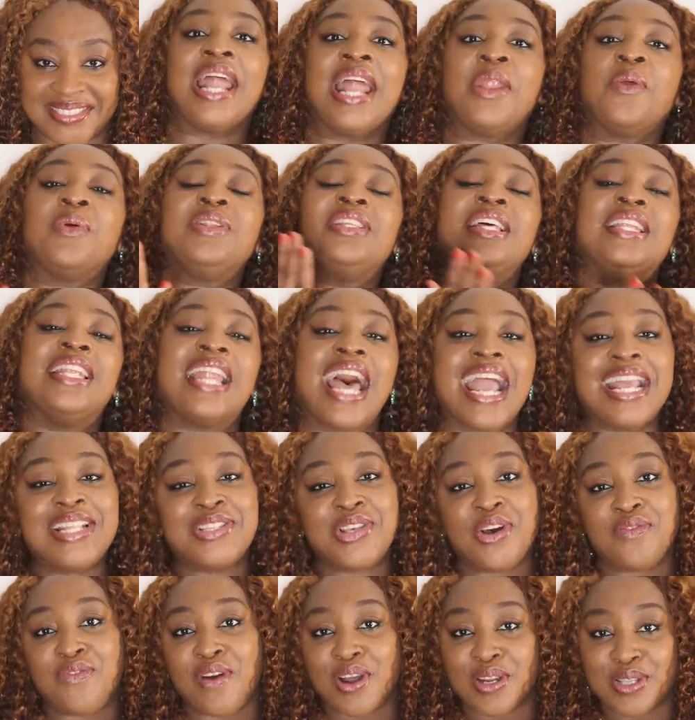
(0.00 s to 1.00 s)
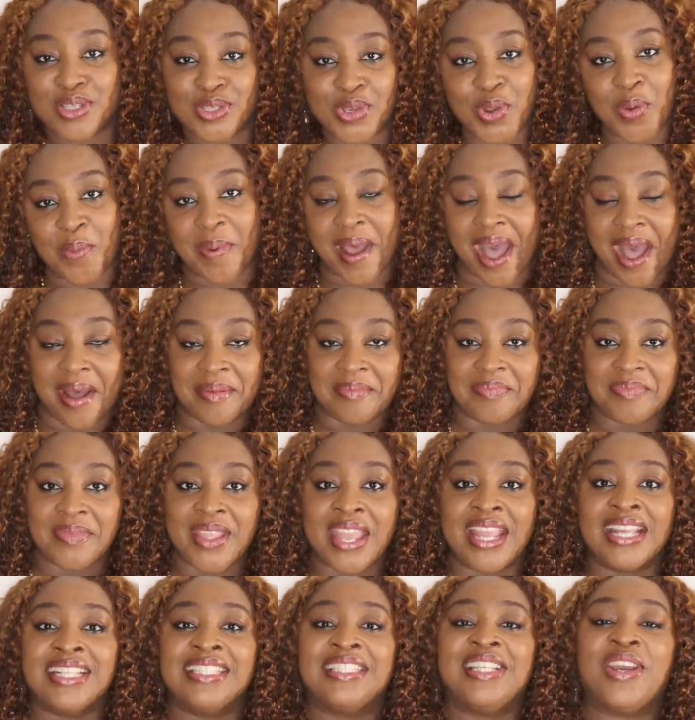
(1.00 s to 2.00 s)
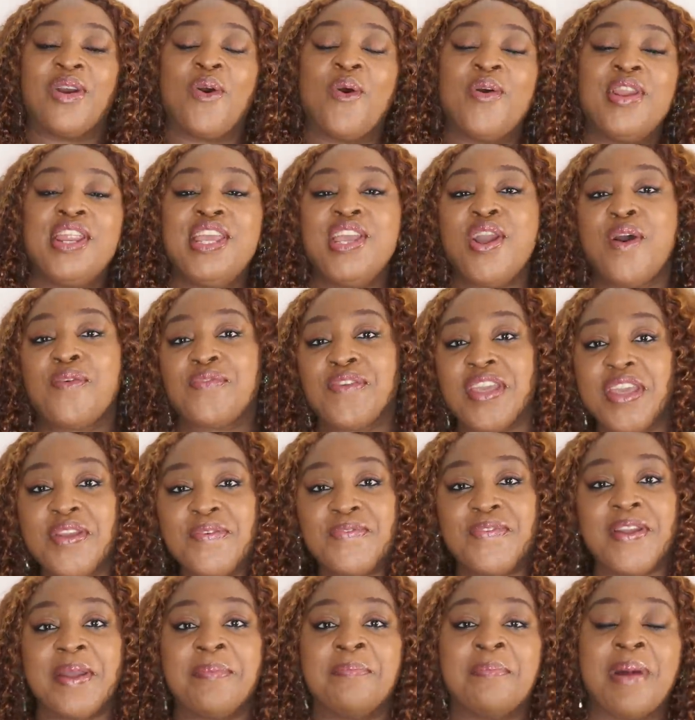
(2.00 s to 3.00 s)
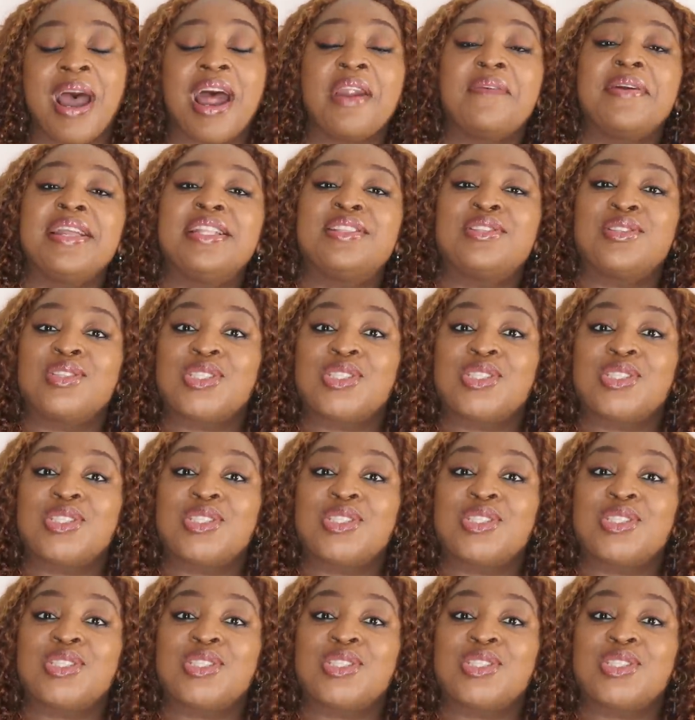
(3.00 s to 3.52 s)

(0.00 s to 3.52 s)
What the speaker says: And on the 9th of October, the Ooni of Ife married